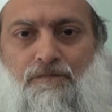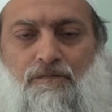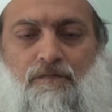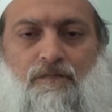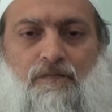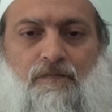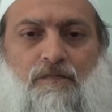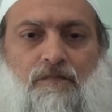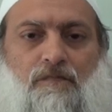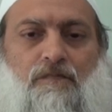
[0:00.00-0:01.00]

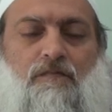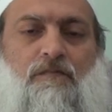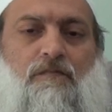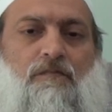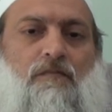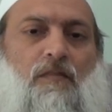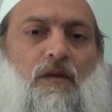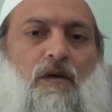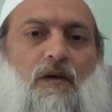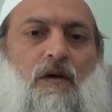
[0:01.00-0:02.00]

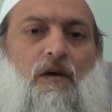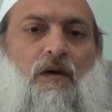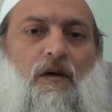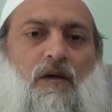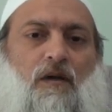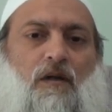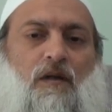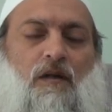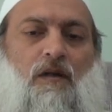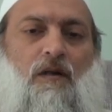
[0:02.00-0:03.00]

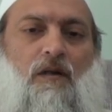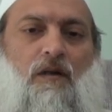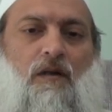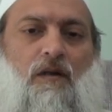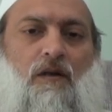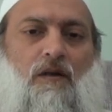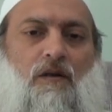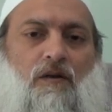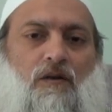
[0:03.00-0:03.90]
(no one is talking)